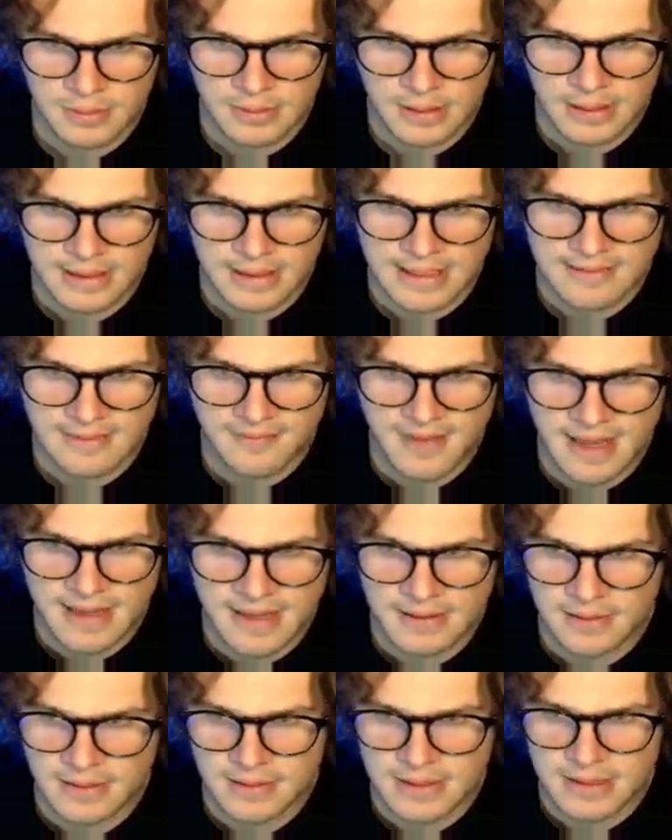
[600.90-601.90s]
and give
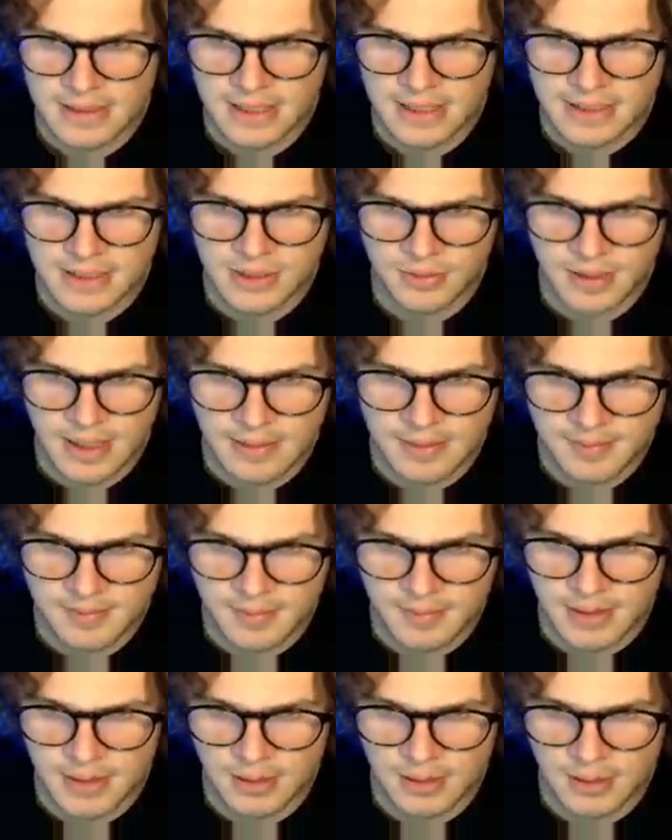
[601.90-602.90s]
that CJ2K up the
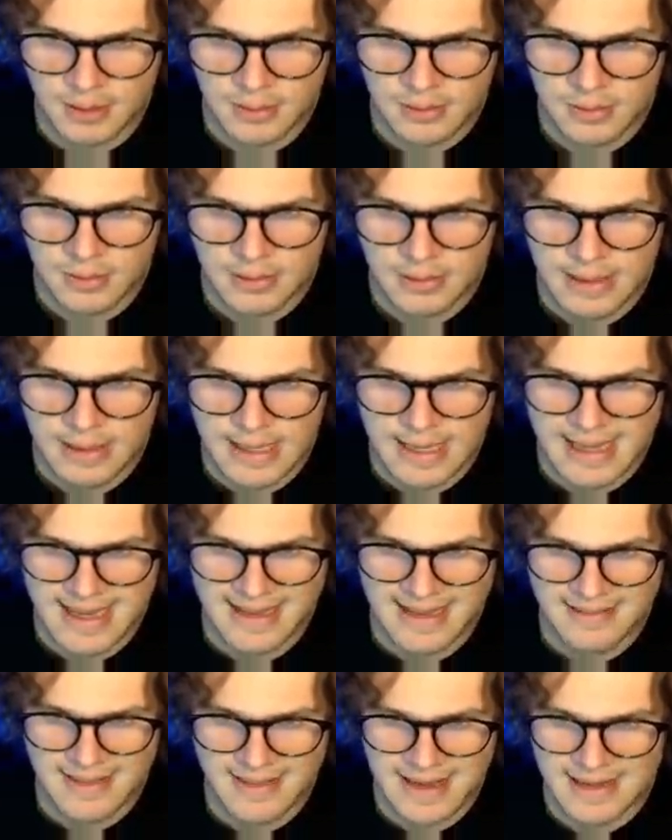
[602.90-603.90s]
middle,
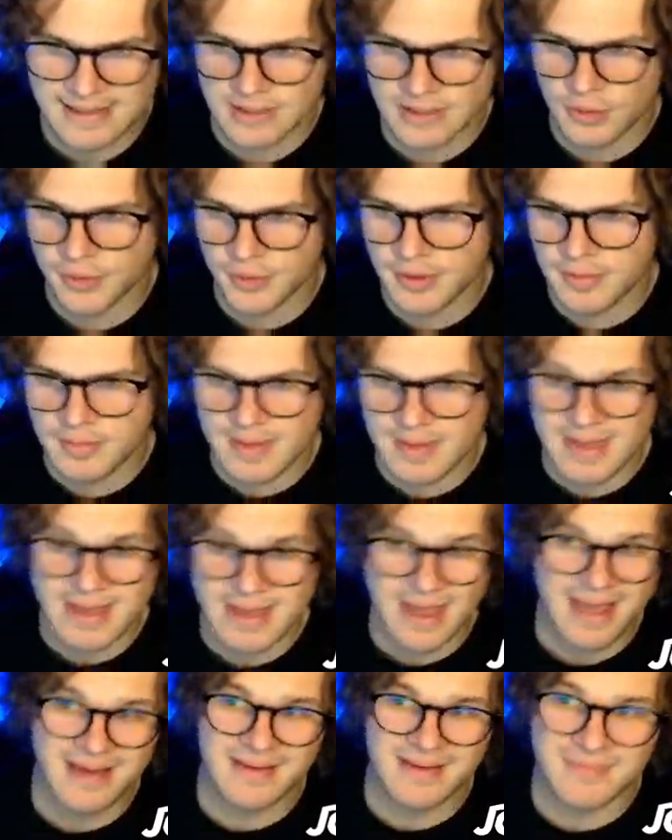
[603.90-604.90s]
and that is going to
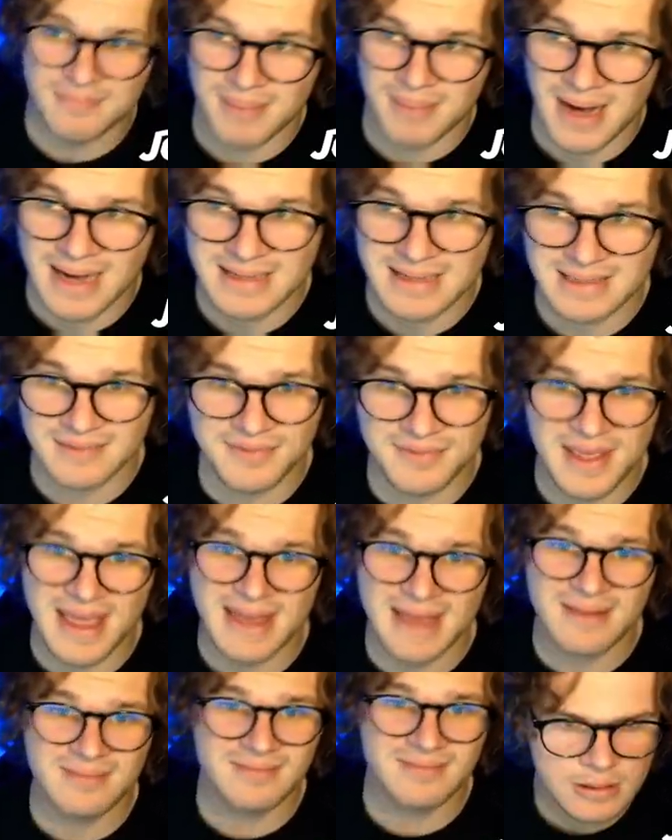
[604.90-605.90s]
be a positive
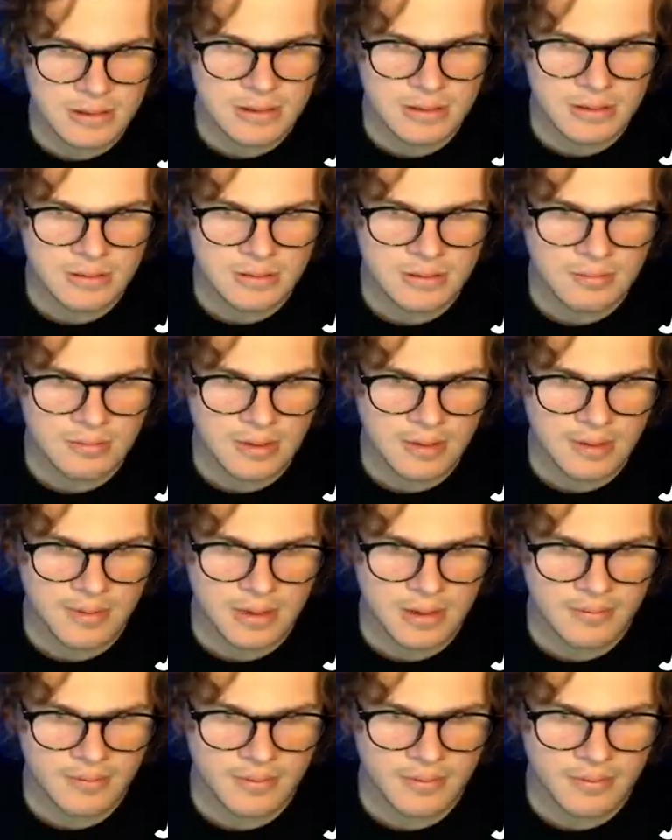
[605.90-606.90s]
gain. Probably
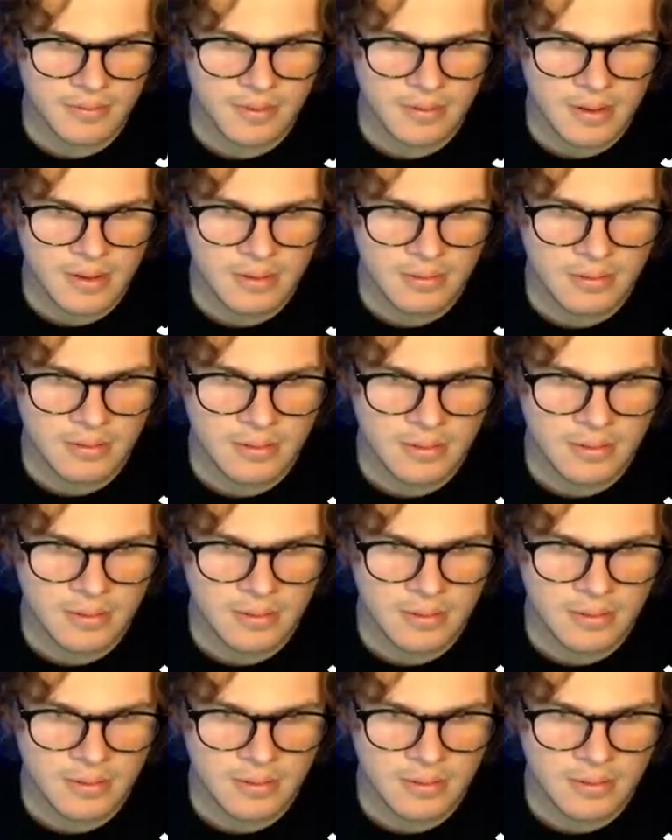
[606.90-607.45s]
cover three.